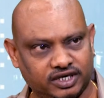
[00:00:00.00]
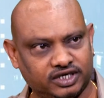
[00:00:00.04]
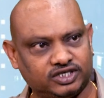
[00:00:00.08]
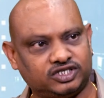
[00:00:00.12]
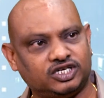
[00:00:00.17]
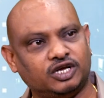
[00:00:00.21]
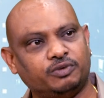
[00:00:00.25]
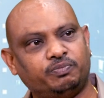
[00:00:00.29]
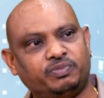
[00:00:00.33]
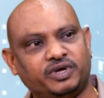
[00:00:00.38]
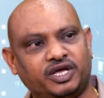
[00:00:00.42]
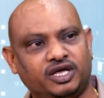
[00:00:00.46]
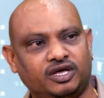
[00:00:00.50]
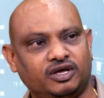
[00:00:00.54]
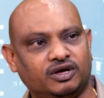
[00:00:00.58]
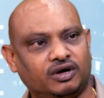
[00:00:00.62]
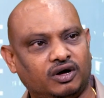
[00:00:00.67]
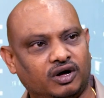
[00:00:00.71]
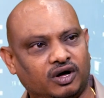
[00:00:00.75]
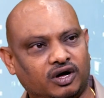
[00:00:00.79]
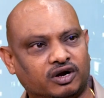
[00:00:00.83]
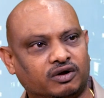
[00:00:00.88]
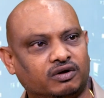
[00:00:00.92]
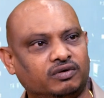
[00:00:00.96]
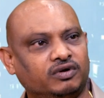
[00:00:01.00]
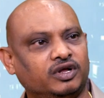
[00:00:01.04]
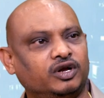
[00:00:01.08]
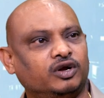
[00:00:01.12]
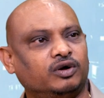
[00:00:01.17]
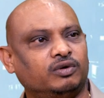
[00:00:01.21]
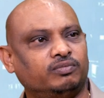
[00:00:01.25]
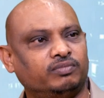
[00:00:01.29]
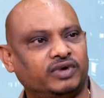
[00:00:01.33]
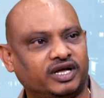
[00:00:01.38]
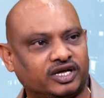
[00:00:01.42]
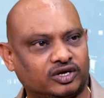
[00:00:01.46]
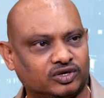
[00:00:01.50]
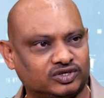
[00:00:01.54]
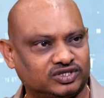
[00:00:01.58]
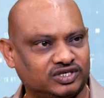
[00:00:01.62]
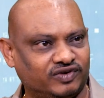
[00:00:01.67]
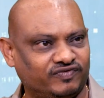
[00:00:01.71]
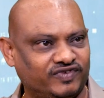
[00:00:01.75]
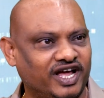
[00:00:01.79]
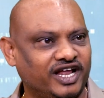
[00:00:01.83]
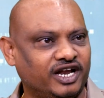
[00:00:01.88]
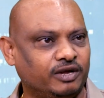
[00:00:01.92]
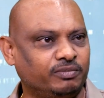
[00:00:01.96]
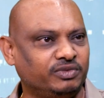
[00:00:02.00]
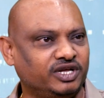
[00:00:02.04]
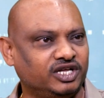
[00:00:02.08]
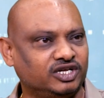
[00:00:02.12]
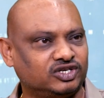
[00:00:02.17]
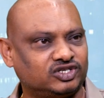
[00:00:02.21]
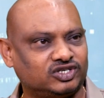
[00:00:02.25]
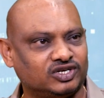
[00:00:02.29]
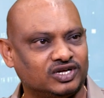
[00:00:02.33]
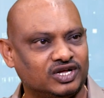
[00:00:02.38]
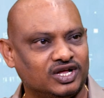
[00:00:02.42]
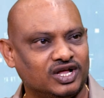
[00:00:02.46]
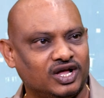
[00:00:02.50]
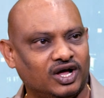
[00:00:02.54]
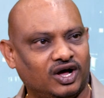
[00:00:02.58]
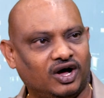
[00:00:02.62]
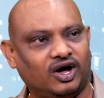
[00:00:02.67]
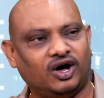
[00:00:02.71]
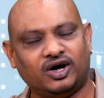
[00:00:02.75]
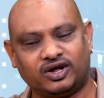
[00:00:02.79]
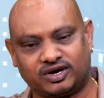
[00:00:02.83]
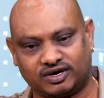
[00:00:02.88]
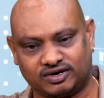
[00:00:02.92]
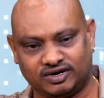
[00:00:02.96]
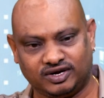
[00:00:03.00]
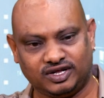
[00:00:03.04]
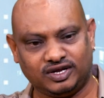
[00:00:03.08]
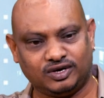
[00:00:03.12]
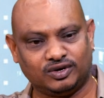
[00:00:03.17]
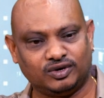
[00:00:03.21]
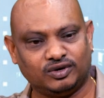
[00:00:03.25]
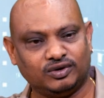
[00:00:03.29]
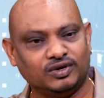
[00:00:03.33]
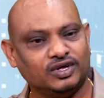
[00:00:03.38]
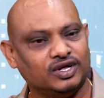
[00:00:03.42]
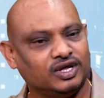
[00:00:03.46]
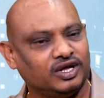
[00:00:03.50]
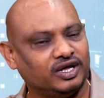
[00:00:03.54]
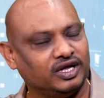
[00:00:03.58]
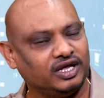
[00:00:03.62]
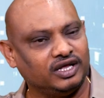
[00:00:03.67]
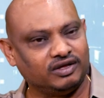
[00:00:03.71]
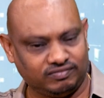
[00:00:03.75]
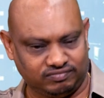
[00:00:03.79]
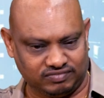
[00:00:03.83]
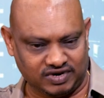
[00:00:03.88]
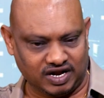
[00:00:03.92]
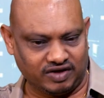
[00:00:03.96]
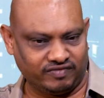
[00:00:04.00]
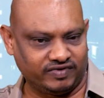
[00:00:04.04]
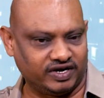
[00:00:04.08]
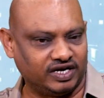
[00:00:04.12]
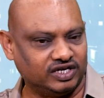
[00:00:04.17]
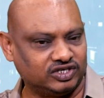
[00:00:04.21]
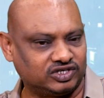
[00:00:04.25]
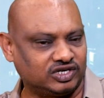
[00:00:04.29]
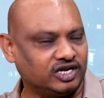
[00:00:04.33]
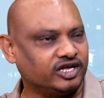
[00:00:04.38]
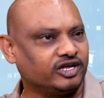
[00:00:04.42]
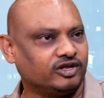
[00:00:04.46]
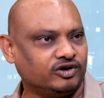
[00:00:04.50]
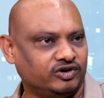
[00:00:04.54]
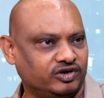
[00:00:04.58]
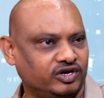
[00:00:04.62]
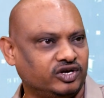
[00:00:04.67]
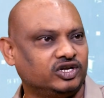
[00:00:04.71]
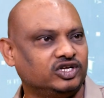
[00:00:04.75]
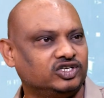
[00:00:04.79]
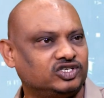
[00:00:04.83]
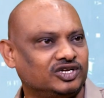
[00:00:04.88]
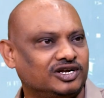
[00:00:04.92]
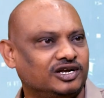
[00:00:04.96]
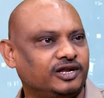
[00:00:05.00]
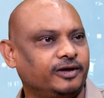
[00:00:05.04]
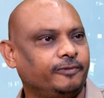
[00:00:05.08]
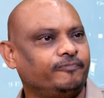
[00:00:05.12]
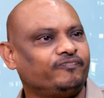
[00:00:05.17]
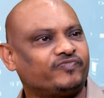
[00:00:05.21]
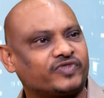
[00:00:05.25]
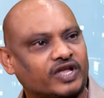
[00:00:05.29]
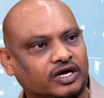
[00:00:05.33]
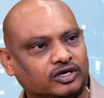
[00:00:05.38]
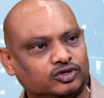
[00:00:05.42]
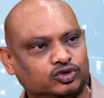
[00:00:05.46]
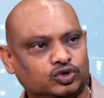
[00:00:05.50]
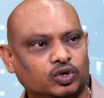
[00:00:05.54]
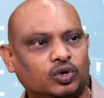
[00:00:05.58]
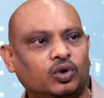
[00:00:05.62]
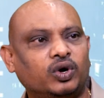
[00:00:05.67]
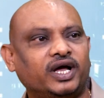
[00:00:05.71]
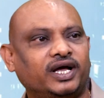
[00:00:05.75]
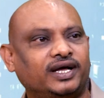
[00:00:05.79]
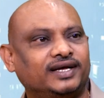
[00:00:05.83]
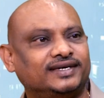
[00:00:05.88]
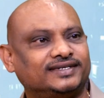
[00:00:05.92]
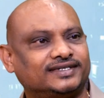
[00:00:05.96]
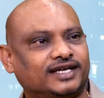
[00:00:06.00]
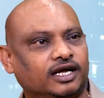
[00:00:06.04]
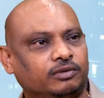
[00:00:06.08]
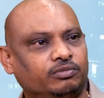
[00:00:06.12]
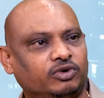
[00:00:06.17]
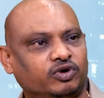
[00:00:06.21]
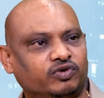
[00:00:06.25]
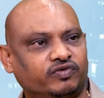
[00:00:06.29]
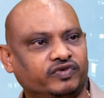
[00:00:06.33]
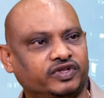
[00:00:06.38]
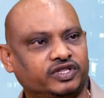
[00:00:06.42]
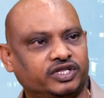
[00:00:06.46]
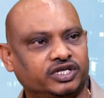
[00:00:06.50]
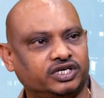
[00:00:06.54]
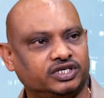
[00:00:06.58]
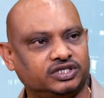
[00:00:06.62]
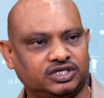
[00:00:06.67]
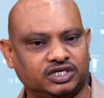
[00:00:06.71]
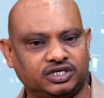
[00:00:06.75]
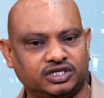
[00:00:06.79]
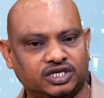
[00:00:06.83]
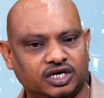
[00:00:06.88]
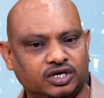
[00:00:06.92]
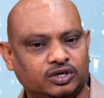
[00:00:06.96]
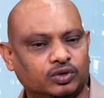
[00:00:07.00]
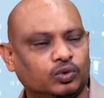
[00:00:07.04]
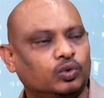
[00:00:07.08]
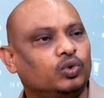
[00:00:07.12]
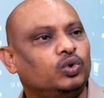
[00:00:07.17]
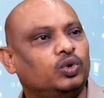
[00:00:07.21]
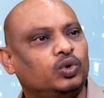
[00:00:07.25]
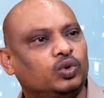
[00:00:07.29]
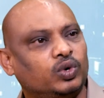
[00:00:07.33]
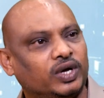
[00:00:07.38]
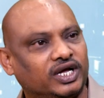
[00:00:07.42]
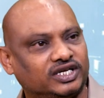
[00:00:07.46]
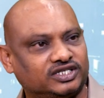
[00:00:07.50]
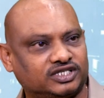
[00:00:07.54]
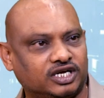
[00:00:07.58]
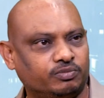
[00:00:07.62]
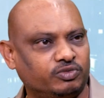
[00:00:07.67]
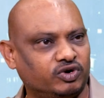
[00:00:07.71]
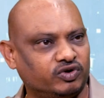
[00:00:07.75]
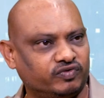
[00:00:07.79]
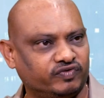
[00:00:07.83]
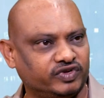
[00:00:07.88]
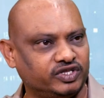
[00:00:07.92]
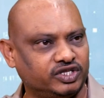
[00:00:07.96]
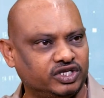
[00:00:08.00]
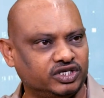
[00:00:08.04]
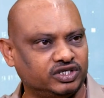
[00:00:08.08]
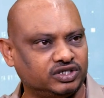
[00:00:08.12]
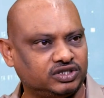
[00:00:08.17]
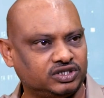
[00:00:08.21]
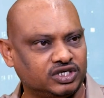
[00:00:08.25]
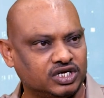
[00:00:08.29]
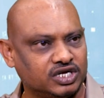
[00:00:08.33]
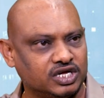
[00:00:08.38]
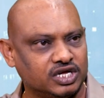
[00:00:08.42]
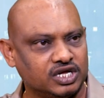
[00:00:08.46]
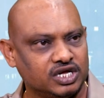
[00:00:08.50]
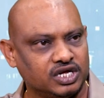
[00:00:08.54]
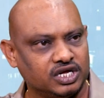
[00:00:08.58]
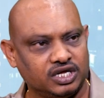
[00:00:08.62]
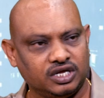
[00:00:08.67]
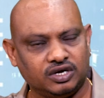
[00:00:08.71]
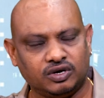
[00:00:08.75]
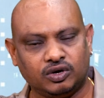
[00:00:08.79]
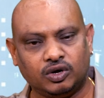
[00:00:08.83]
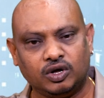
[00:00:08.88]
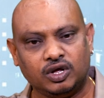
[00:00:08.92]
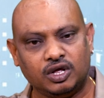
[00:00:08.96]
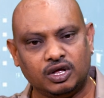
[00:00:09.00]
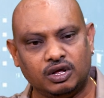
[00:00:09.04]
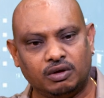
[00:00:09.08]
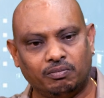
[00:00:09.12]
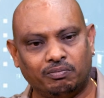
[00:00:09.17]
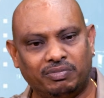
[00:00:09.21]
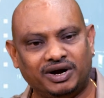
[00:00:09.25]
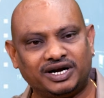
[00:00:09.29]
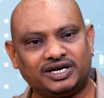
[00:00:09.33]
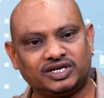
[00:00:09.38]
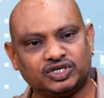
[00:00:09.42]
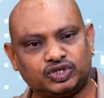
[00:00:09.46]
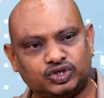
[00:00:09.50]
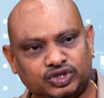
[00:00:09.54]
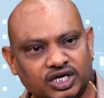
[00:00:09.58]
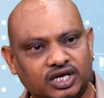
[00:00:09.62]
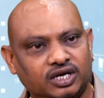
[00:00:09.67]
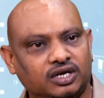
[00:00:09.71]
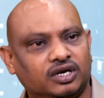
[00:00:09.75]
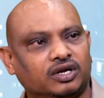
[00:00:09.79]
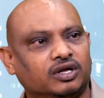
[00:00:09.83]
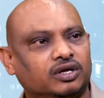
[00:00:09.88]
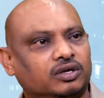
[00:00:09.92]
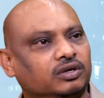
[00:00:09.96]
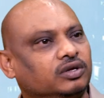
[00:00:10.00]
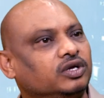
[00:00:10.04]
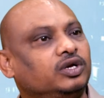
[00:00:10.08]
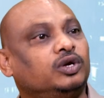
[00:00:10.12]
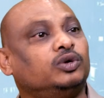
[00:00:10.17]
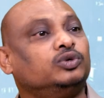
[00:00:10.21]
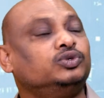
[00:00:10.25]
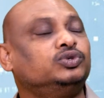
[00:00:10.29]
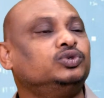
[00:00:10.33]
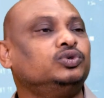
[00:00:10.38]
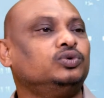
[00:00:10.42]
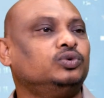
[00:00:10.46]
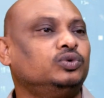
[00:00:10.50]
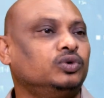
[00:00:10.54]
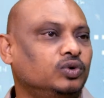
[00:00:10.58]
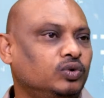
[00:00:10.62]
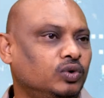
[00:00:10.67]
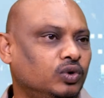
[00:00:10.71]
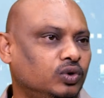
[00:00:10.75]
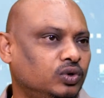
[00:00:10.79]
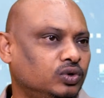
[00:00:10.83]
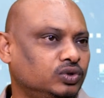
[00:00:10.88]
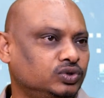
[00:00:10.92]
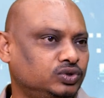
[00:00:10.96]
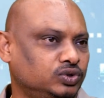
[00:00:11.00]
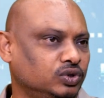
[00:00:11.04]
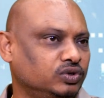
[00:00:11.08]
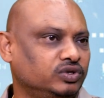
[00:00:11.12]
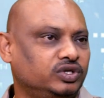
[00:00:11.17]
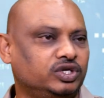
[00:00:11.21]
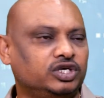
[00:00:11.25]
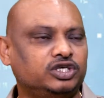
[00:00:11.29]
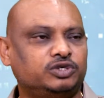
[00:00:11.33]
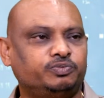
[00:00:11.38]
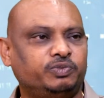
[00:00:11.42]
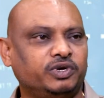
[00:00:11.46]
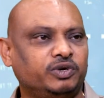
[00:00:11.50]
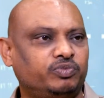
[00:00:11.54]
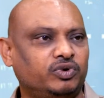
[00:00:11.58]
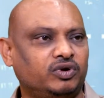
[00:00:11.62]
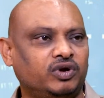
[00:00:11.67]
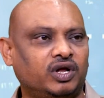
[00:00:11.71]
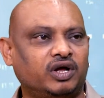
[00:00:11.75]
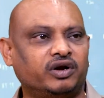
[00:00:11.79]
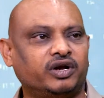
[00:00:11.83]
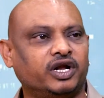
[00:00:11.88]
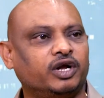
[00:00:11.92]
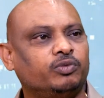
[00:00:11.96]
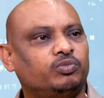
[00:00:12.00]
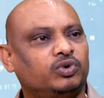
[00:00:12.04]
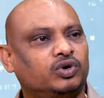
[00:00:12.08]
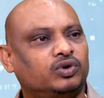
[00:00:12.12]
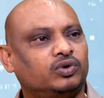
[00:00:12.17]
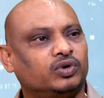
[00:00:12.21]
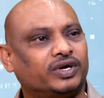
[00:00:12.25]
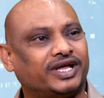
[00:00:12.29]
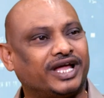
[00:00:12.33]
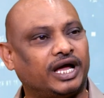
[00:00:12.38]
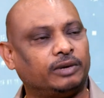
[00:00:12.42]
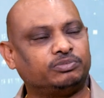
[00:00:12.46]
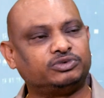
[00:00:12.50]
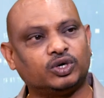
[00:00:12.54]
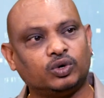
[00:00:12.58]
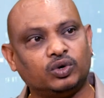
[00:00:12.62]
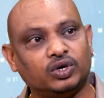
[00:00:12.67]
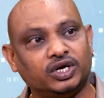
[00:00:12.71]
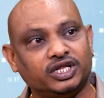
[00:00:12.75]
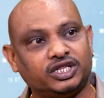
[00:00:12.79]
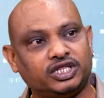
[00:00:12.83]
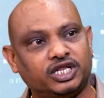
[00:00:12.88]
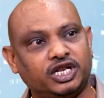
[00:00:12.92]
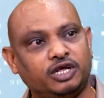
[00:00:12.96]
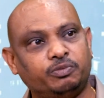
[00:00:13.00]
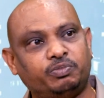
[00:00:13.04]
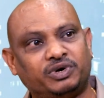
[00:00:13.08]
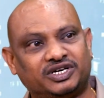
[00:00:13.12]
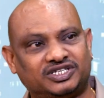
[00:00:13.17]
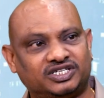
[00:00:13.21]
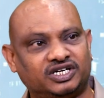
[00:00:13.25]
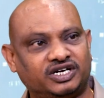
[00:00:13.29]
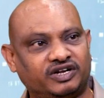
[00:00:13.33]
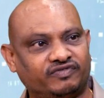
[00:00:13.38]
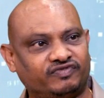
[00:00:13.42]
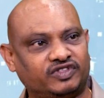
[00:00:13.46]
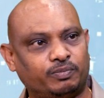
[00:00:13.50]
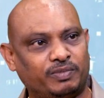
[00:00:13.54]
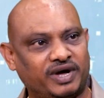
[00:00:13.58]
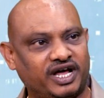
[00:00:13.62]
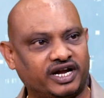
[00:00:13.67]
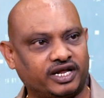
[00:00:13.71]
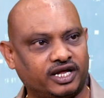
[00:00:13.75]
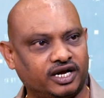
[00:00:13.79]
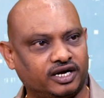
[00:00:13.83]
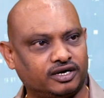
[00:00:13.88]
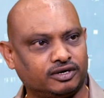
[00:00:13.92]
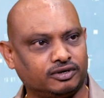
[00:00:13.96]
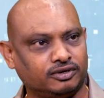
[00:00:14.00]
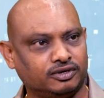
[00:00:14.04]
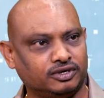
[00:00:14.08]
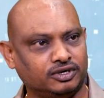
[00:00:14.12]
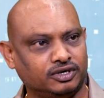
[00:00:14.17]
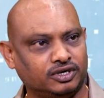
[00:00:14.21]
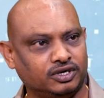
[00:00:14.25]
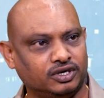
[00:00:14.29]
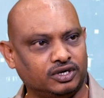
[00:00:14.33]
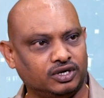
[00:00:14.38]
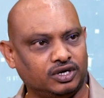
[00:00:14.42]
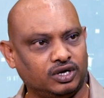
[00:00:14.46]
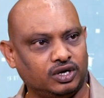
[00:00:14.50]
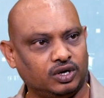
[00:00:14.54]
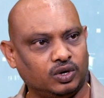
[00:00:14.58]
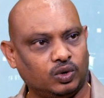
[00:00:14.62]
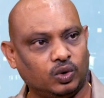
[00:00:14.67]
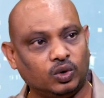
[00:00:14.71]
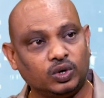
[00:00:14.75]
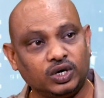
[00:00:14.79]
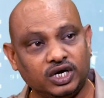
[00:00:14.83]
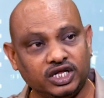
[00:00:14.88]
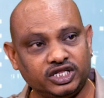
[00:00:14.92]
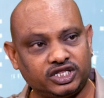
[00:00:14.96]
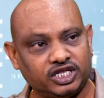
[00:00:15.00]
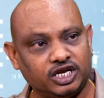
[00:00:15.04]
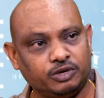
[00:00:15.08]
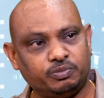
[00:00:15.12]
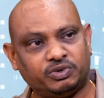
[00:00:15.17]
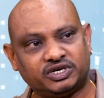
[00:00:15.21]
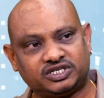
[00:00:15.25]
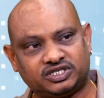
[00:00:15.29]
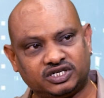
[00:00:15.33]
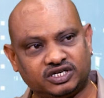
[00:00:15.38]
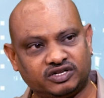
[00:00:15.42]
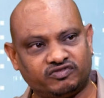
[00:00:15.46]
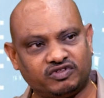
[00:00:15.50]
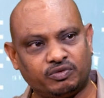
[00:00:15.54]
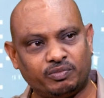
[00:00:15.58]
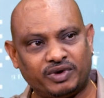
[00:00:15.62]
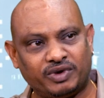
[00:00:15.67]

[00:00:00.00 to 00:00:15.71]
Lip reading: SAP or Microsoft Dynamics, or nowadays, recently Zoha has come out with this, and then Udo has come out with this. But still, these people are able to capture only 3% of the market. Only 3% of the